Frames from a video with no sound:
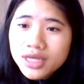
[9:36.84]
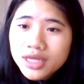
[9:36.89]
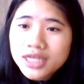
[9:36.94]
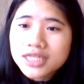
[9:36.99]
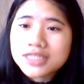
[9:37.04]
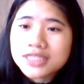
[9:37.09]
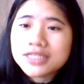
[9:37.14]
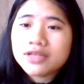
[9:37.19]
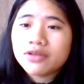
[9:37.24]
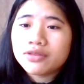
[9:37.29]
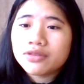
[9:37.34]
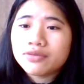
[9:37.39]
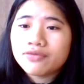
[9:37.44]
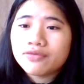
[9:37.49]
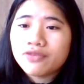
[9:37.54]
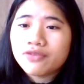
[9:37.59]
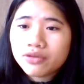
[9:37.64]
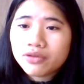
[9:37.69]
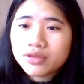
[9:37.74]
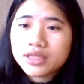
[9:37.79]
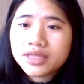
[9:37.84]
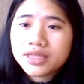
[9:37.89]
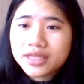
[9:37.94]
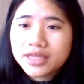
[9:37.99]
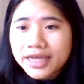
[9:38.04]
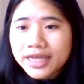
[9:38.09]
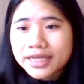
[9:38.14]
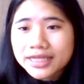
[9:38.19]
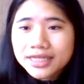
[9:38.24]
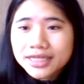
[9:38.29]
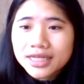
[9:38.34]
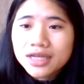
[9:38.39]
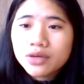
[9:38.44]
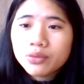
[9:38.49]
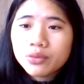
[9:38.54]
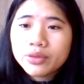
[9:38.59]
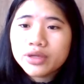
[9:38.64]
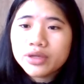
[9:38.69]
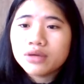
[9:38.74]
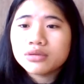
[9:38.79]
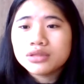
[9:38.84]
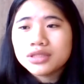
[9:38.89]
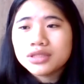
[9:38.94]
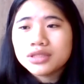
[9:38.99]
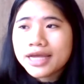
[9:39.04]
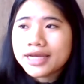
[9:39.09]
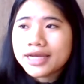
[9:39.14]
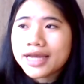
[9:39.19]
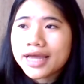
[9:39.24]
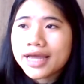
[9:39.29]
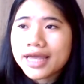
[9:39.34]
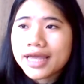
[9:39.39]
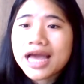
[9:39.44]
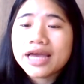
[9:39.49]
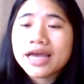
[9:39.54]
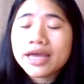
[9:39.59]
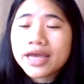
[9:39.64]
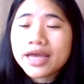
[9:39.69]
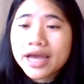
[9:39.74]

is not for the thing. Yeah. We don't say like I,